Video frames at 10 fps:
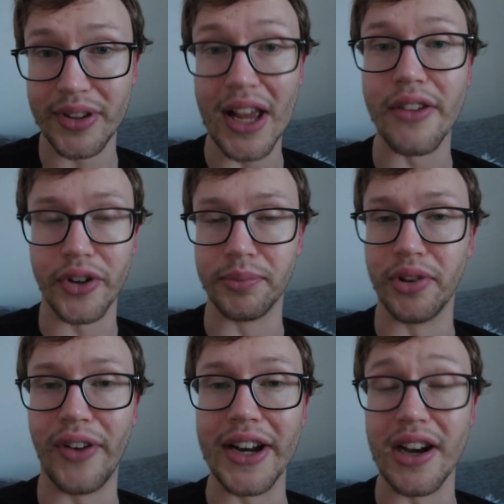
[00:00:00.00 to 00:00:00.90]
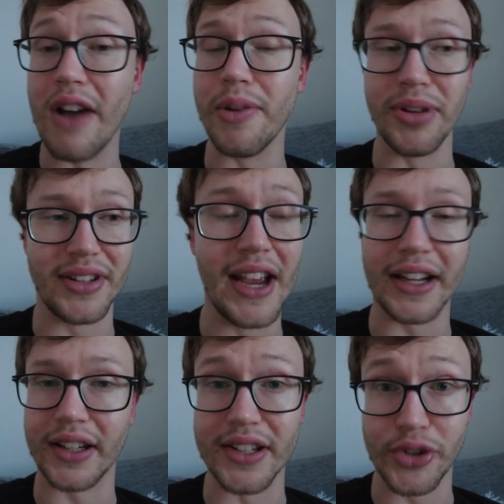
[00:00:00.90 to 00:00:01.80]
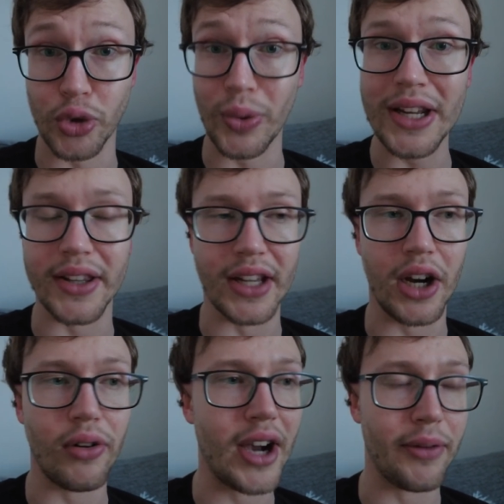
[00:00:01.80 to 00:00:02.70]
telephone provider I will be taking in Sweden now.